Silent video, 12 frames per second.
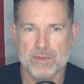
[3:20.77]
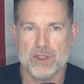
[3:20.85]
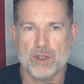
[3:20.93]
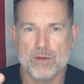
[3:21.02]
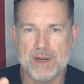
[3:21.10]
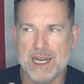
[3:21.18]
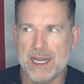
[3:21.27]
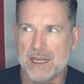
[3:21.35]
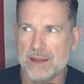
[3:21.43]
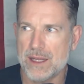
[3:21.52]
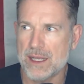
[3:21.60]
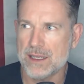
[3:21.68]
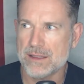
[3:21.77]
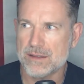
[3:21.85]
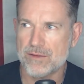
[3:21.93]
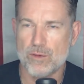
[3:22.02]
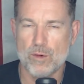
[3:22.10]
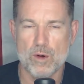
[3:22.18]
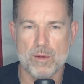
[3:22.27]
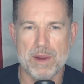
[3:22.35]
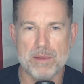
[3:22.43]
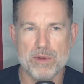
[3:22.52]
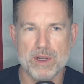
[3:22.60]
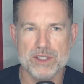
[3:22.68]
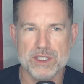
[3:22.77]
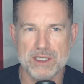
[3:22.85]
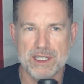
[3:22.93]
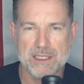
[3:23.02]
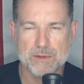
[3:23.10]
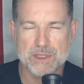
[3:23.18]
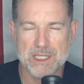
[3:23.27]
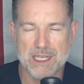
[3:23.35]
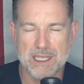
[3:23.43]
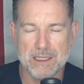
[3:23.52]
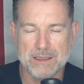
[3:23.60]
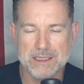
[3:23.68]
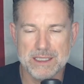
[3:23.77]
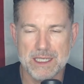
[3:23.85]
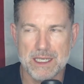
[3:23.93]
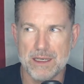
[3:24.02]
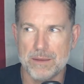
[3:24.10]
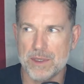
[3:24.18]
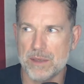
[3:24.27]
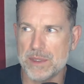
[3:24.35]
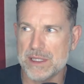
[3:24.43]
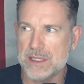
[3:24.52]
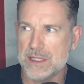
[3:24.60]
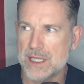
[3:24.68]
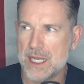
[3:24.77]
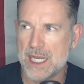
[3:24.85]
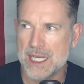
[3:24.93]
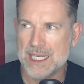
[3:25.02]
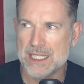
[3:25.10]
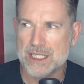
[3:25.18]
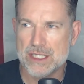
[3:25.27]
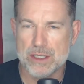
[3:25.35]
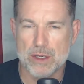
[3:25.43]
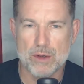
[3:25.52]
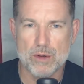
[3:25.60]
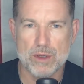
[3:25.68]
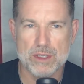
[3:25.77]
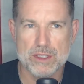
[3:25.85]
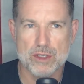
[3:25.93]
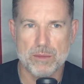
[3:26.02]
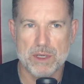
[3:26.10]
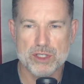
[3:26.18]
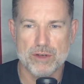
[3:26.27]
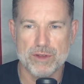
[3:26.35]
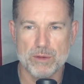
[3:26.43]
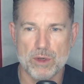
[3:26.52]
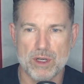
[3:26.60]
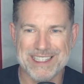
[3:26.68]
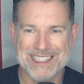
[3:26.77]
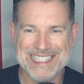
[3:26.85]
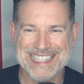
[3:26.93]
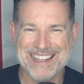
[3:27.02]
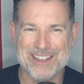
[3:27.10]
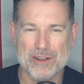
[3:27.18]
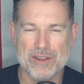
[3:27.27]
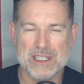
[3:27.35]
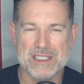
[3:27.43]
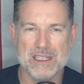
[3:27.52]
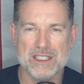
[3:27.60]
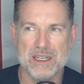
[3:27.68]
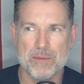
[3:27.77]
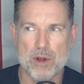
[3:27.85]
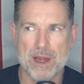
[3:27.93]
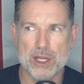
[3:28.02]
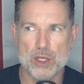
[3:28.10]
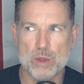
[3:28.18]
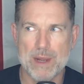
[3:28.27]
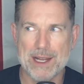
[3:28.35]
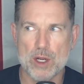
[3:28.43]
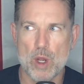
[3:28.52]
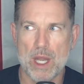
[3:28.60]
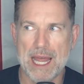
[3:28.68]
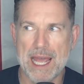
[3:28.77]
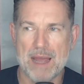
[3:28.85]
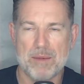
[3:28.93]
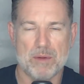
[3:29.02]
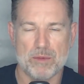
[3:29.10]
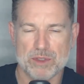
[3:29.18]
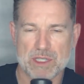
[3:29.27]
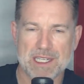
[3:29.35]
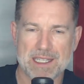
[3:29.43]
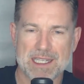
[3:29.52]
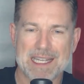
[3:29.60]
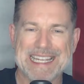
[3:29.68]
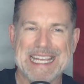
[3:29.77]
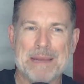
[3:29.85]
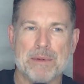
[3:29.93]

creating things for my production class, which I'm going to miss so much. Hopefully we'll all get together this summer and do a collab, and we'll keep